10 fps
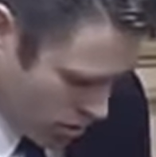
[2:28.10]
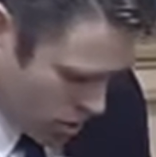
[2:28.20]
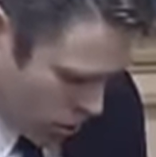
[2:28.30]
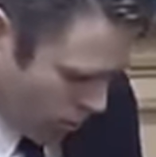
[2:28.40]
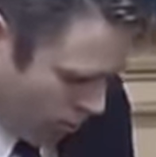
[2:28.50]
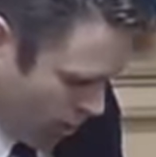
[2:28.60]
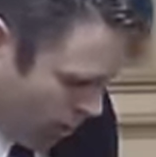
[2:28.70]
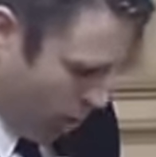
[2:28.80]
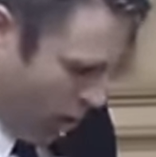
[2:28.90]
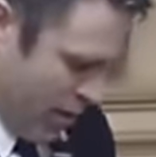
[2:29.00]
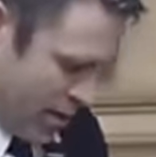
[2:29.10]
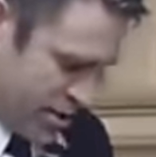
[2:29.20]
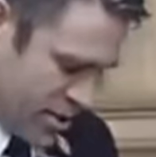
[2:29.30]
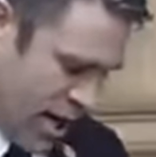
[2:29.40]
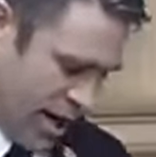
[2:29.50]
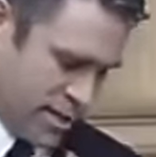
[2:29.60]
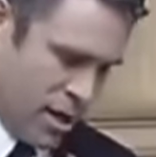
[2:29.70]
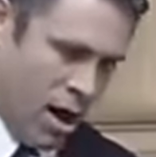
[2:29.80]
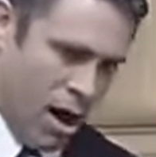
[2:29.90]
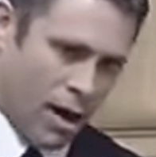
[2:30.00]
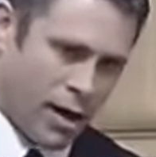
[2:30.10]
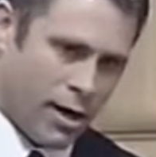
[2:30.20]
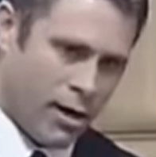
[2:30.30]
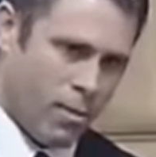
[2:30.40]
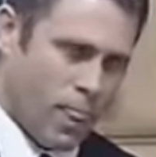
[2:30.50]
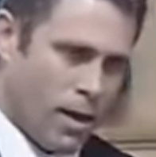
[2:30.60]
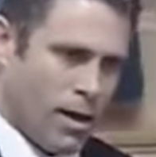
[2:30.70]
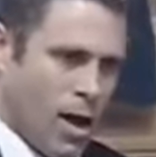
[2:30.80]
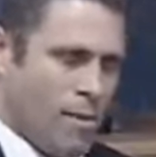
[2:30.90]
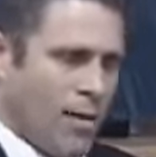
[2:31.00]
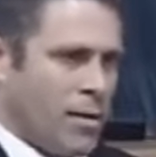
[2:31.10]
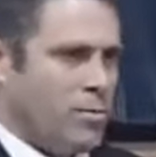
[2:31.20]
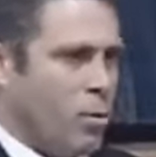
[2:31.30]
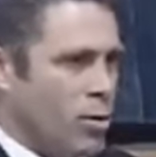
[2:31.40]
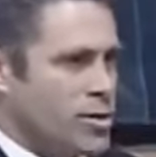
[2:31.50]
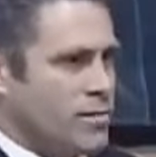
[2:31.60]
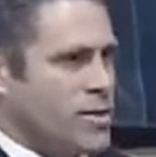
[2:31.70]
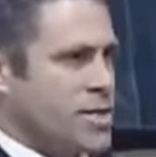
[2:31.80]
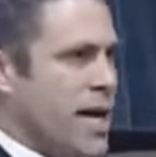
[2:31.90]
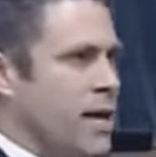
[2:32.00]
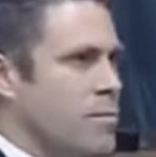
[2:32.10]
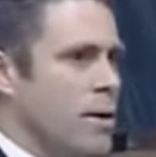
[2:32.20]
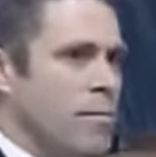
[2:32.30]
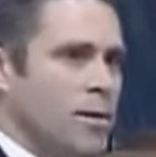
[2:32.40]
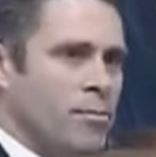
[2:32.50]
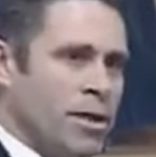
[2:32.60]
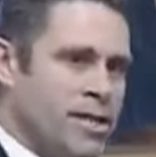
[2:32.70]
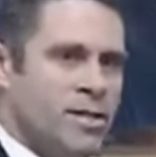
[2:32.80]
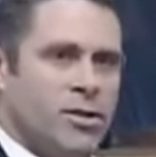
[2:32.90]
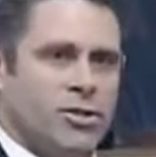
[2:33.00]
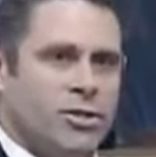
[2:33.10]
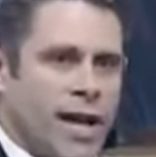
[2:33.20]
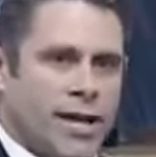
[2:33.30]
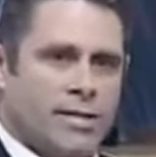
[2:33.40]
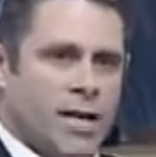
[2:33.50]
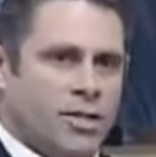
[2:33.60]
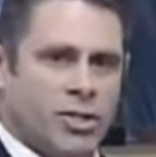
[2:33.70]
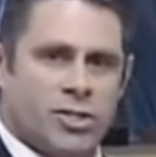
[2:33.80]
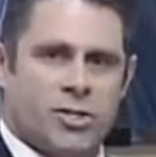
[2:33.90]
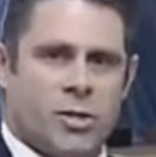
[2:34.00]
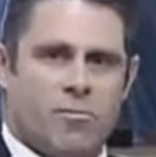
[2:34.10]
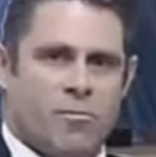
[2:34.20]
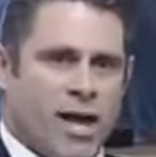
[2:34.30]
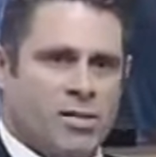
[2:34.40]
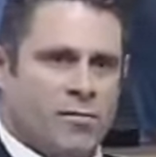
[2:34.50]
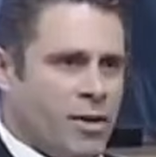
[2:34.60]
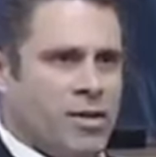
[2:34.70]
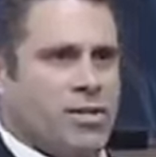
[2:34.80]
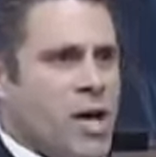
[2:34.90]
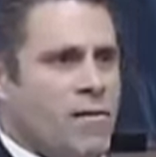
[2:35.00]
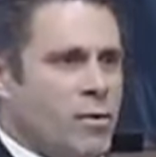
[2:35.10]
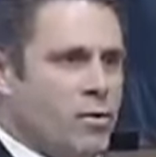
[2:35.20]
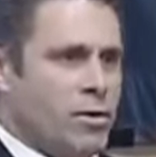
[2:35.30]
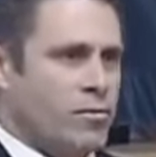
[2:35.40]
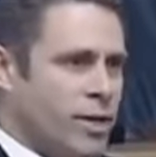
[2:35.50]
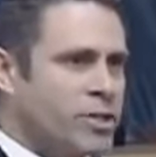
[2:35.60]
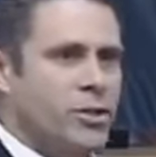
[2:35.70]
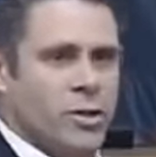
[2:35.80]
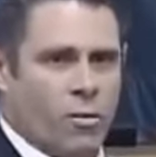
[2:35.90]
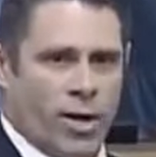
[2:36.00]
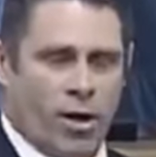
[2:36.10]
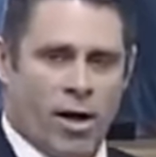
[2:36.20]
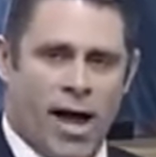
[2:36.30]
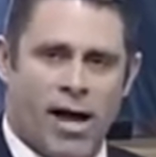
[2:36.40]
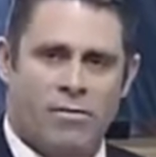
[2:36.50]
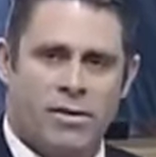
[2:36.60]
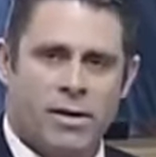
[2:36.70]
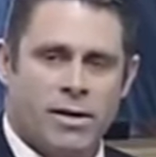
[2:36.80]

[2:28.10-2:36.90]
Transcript: So when people on this side talk about the importance of the Second Amendment, please understand it's not just some base philosophical conviction that we all have.